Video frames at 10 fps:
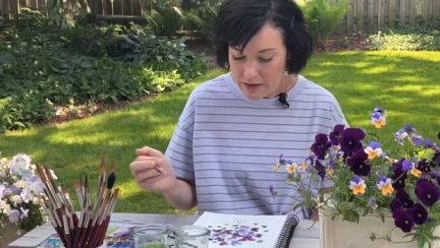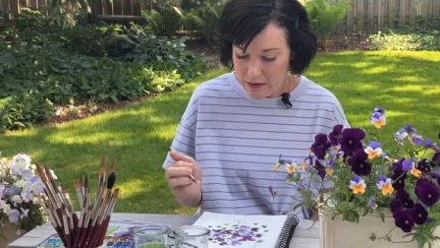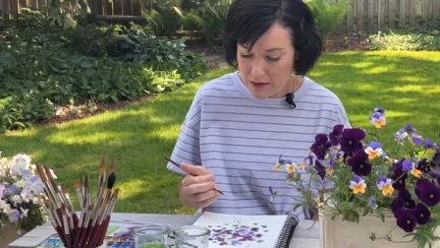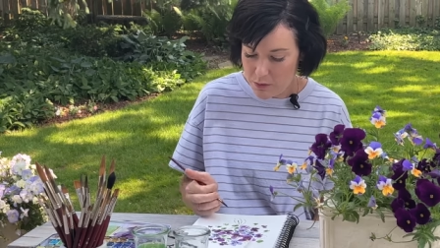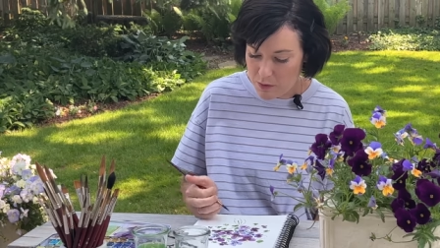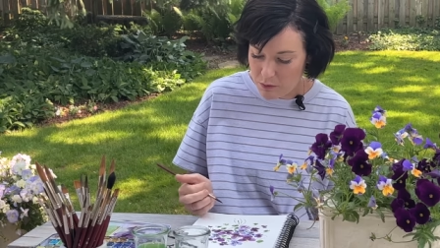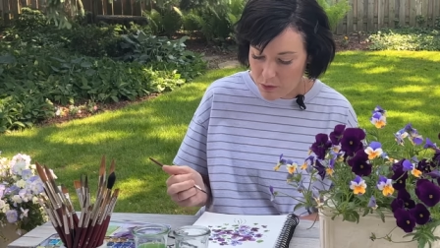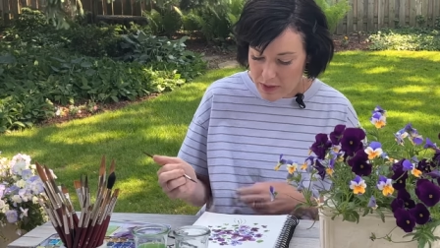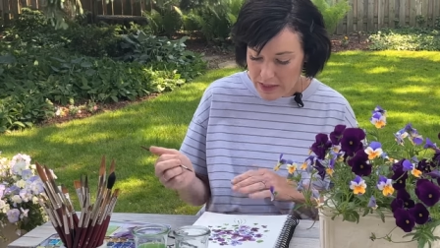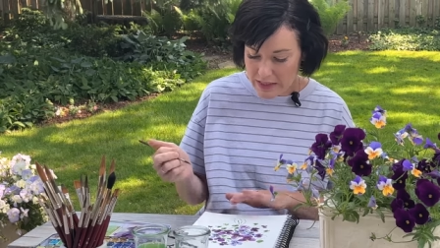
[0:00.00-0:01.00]
It's a bit
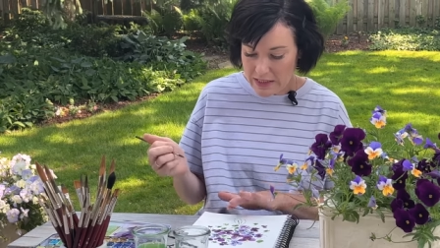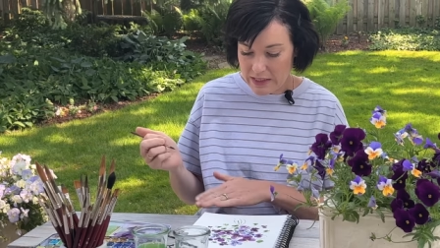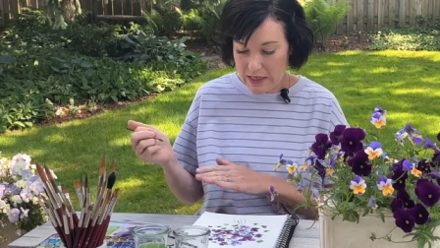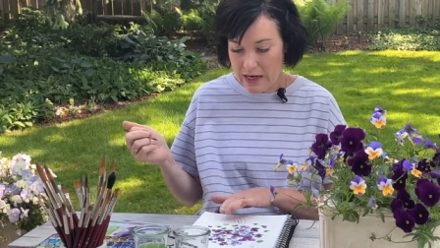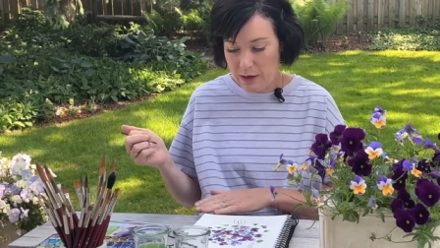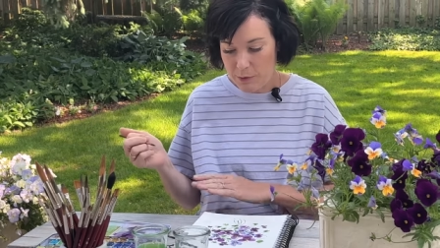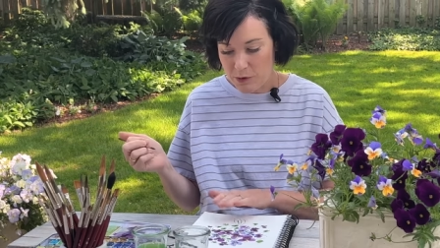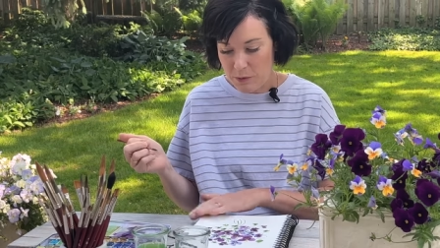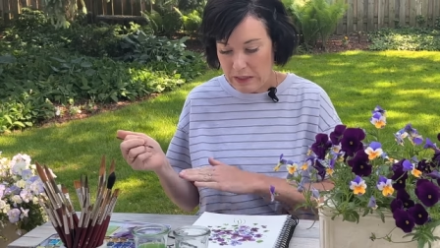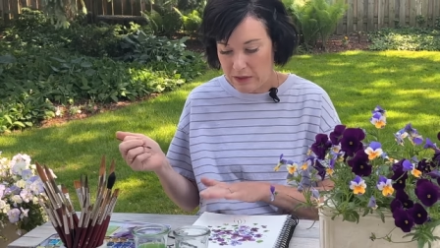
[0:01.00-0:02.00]
breezy today, which
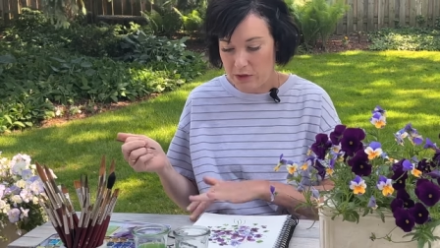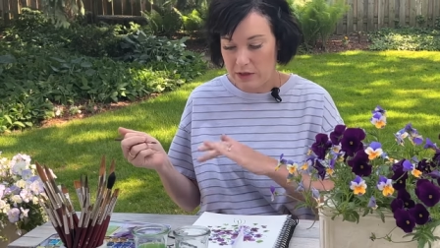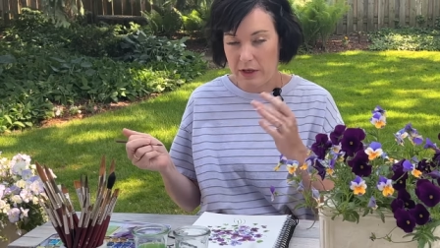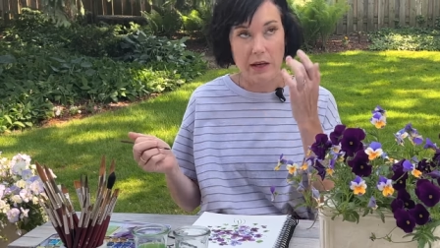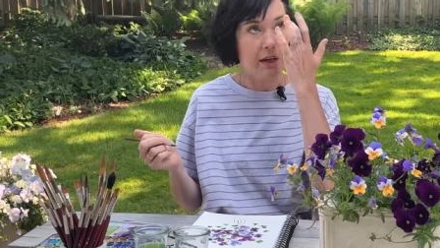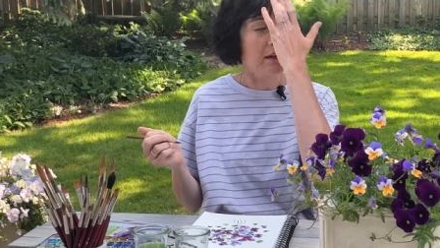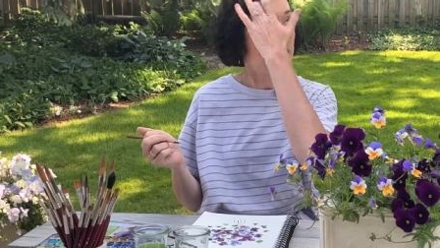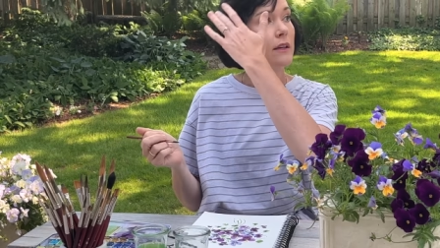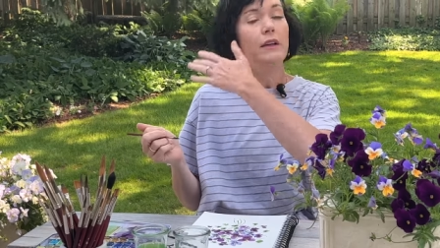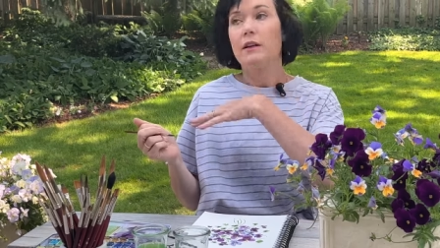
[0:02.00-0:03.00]
means there's like
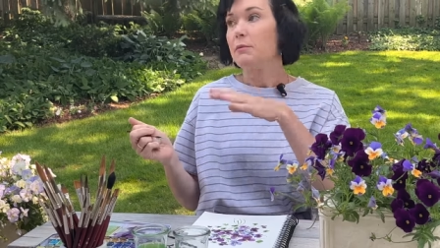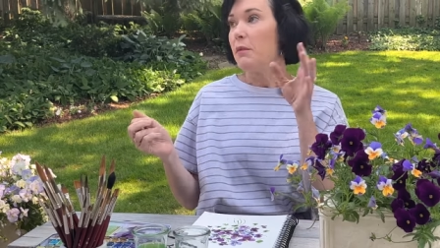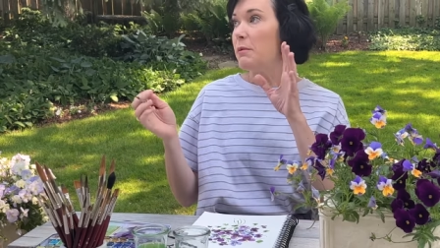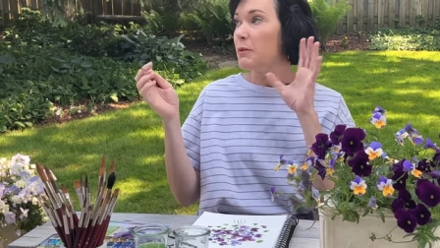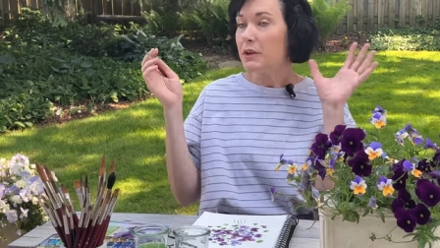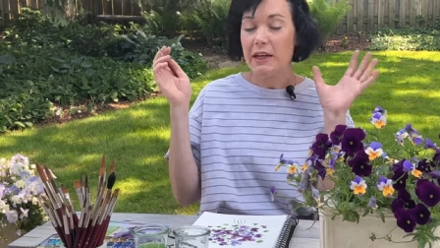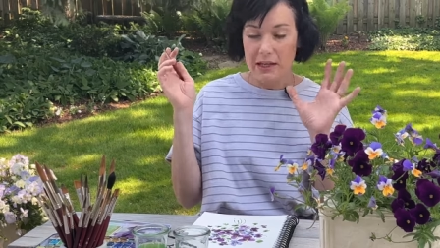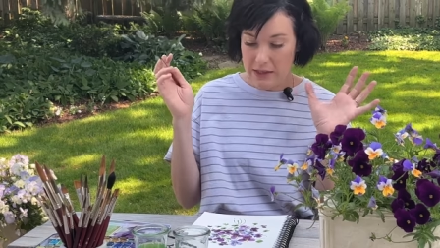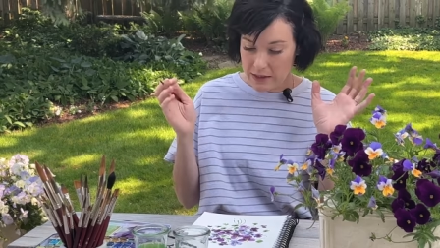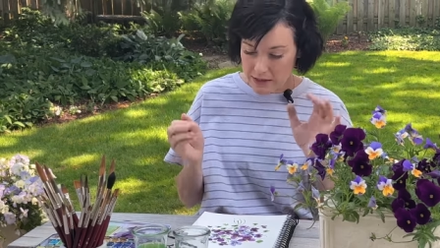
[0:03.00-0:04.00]
maple
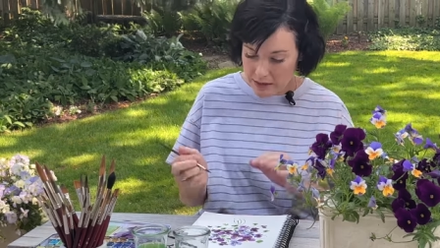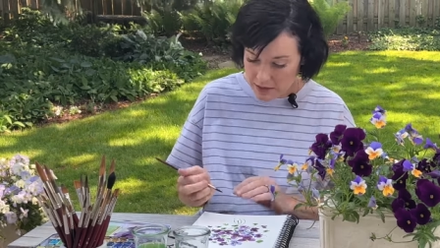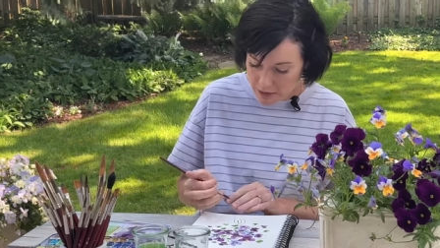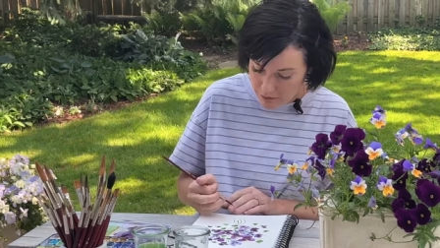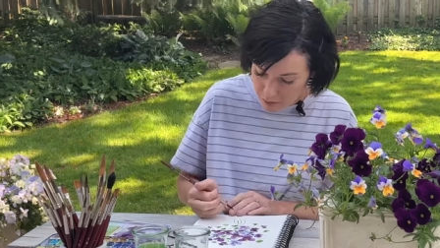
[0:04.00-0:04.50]
keys and stuff